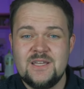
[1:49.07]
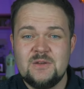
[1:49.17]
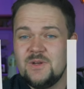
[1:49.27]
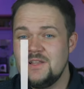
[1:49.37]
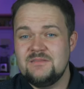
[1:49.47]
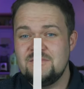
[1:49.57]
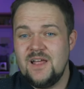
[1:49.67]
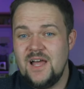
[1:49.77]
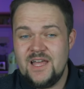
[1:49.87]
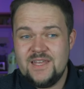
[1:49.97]
Well,
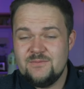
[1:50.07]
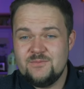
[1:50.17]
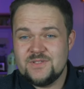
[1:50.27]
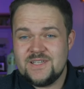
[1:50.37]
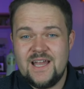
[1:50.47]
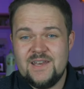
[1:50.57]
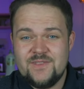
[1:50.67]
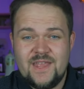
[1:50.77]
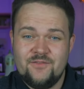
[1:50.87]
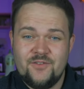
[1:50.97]
I was kind of in
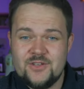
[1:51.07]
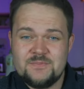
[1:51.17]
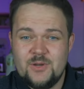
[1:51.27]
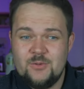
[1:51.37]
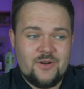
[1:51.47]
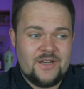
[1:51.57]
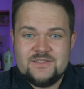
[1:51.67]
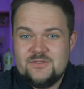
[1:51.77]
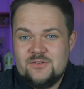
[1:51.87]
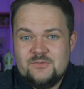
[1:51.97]
that first boat where I
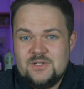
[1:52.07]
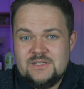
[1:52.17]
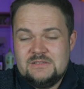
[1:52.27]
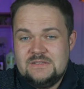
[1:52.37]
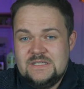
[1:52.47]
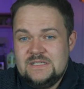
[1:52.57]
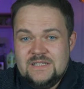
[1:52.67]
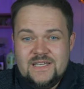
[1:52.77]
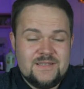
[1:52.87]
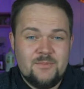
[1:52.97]
just thought, well,
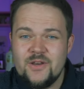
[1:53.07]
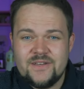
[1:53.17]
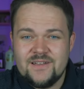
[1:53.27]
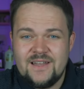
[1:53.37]
it's a monitor.